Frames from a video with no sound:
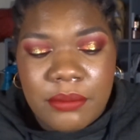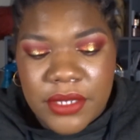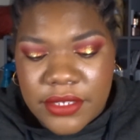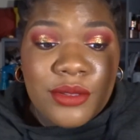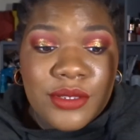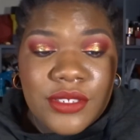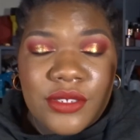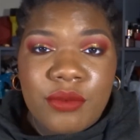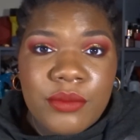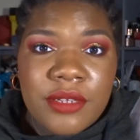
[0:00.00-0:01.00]
But
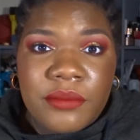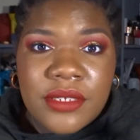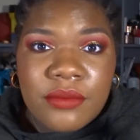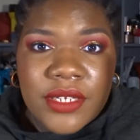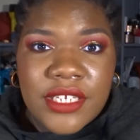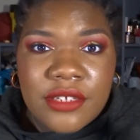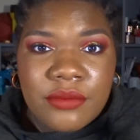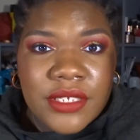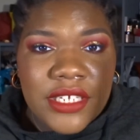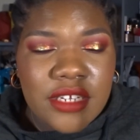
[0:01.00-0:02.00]
so maybe when I
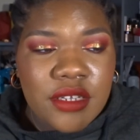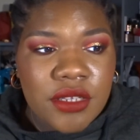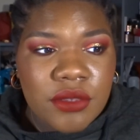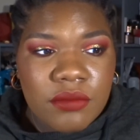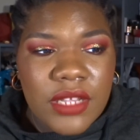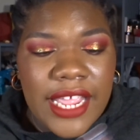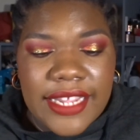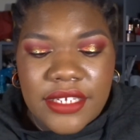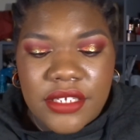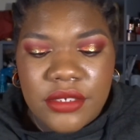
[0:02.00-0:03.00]
will get
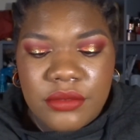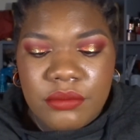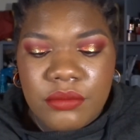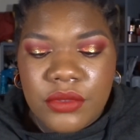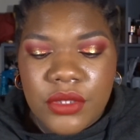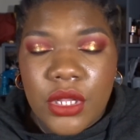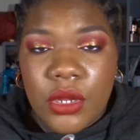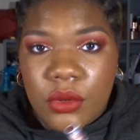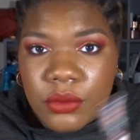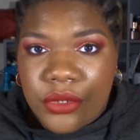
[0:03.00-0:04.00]
like
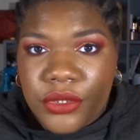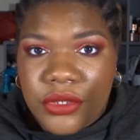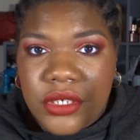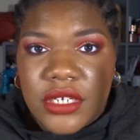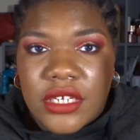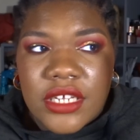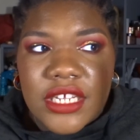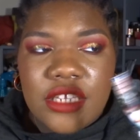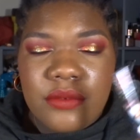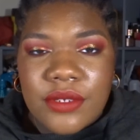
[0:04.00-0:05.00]
lower,
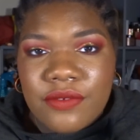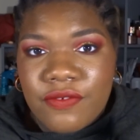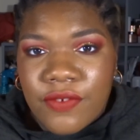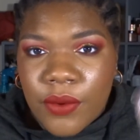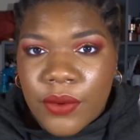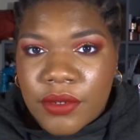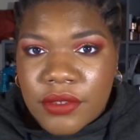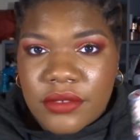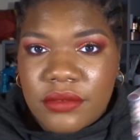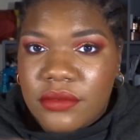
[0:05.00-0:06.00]
it will fall,
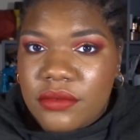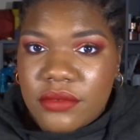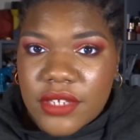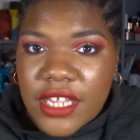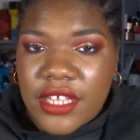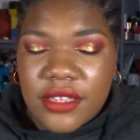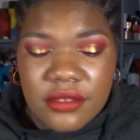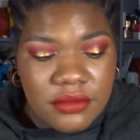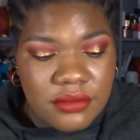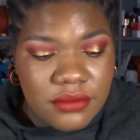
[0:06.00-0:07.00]

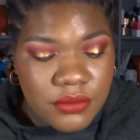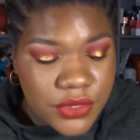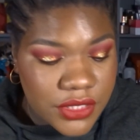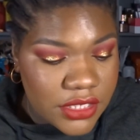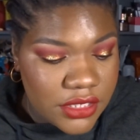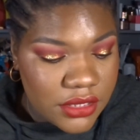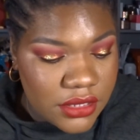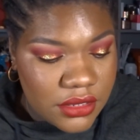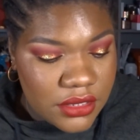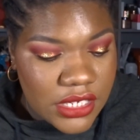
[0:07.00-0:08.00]
and we'll see.
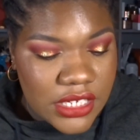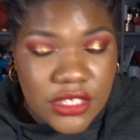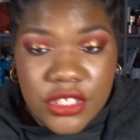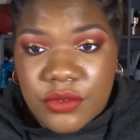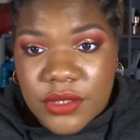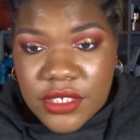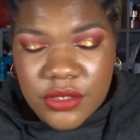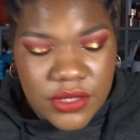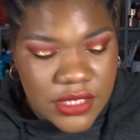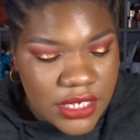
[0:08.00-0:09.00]
Just wanted to
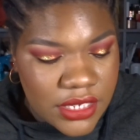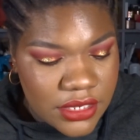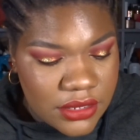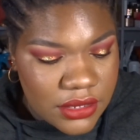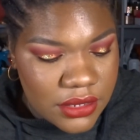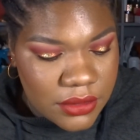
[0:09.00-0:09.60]
say it.